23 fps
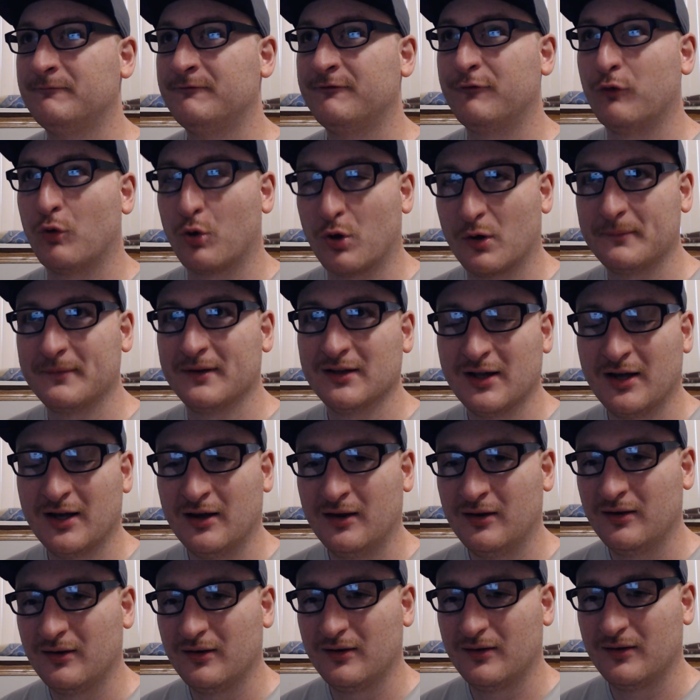
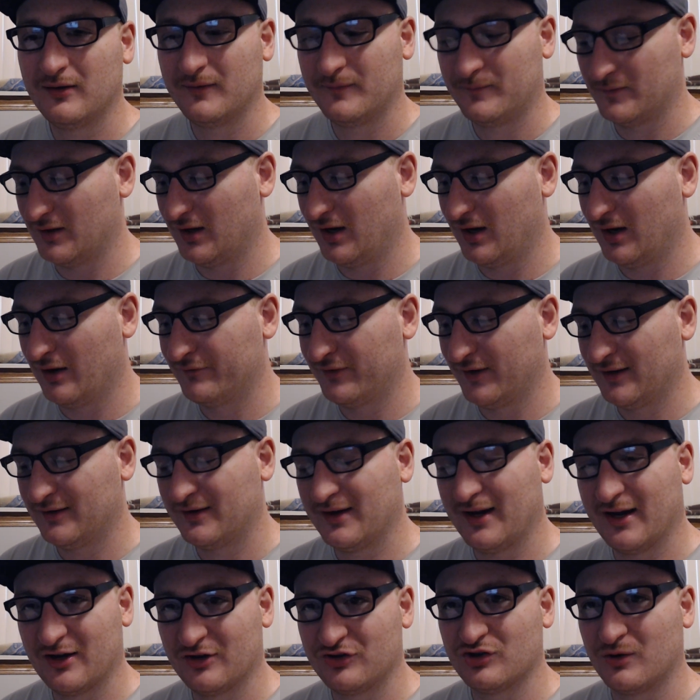formula of
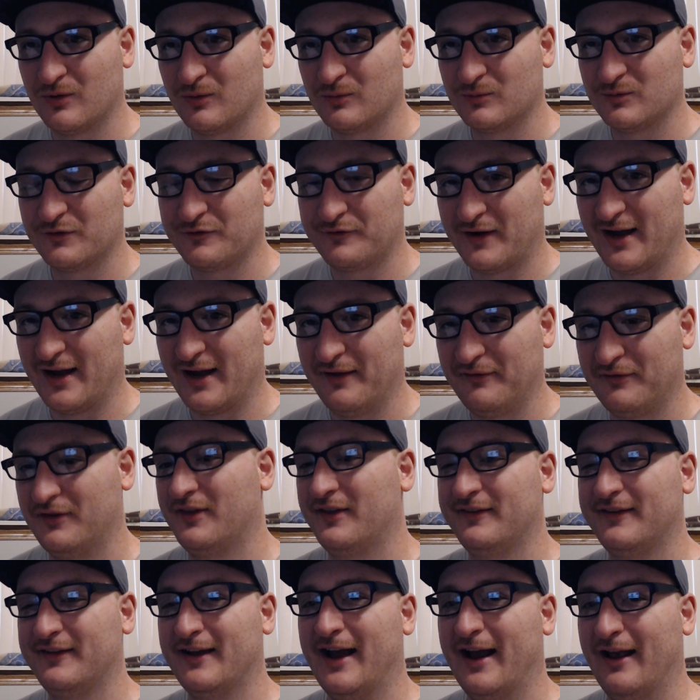Indiana Jones 5 and the
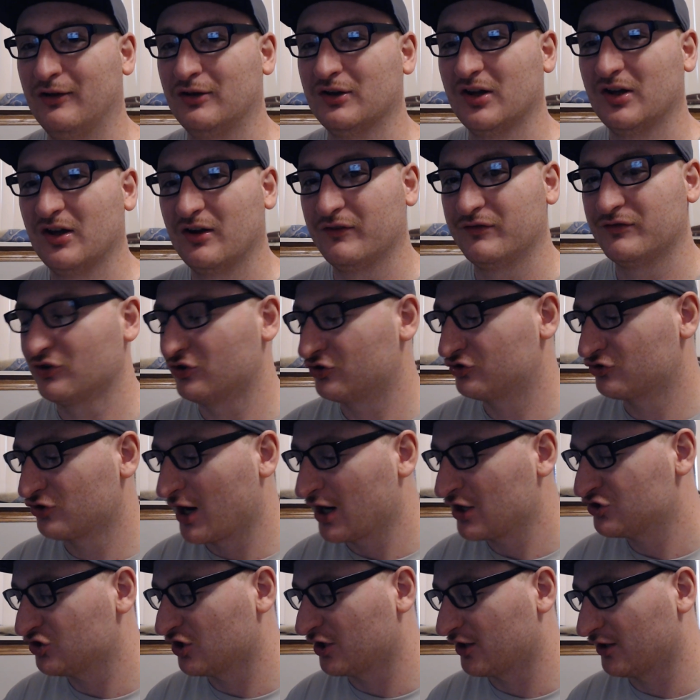Dial of
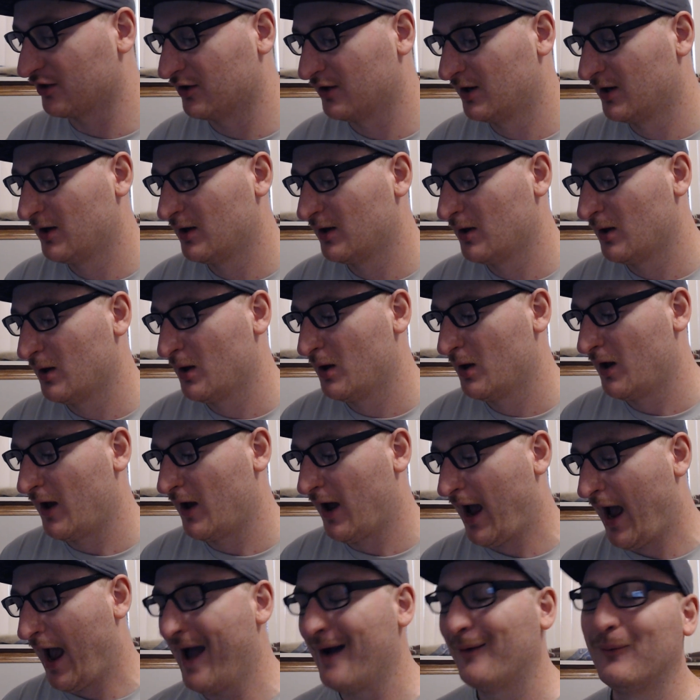Destruction.
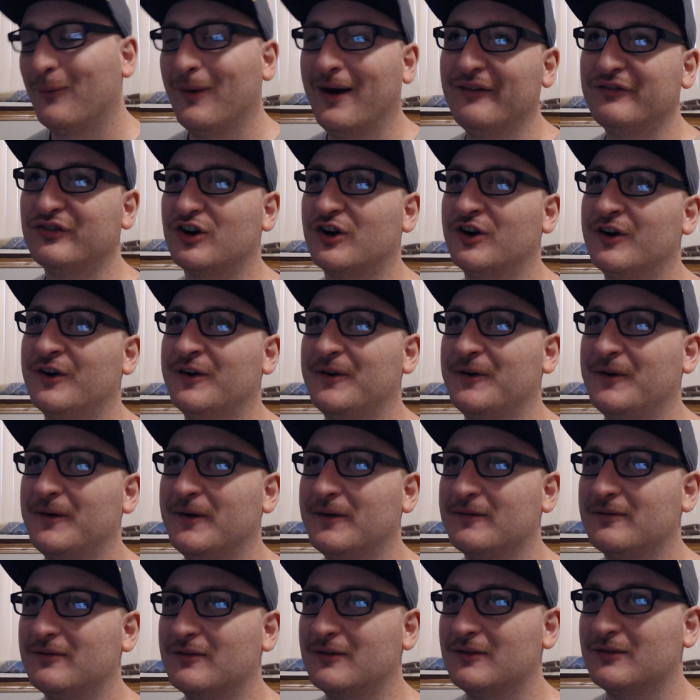However,
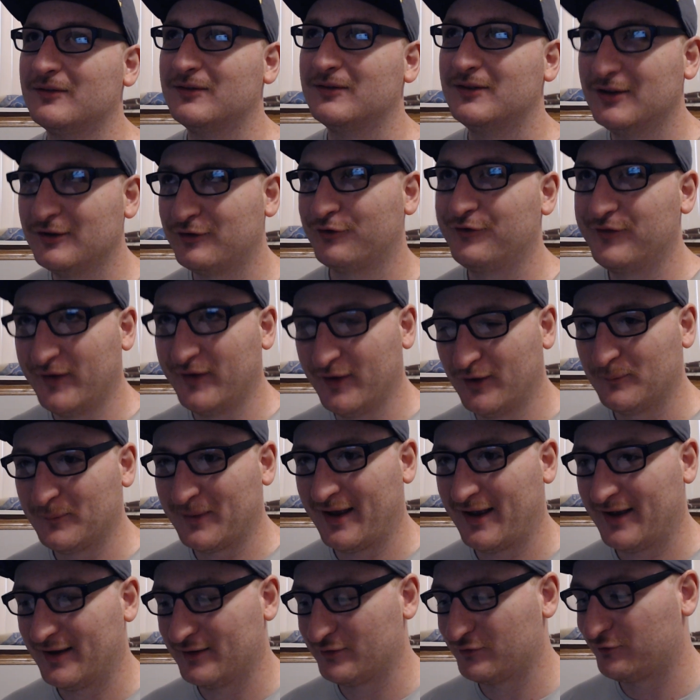this film
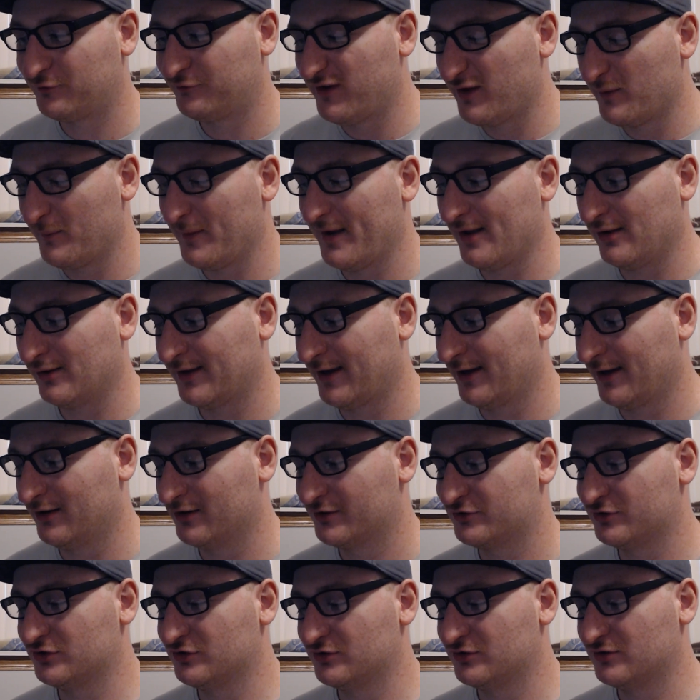has female
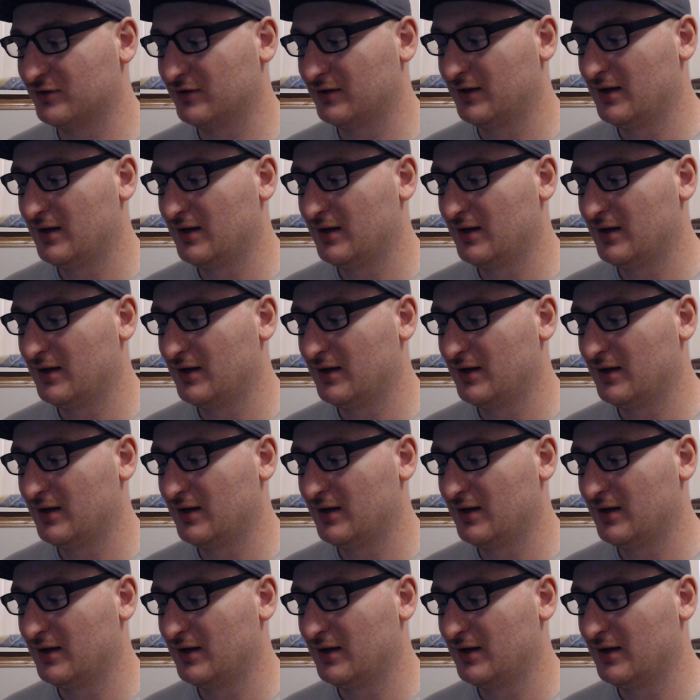characters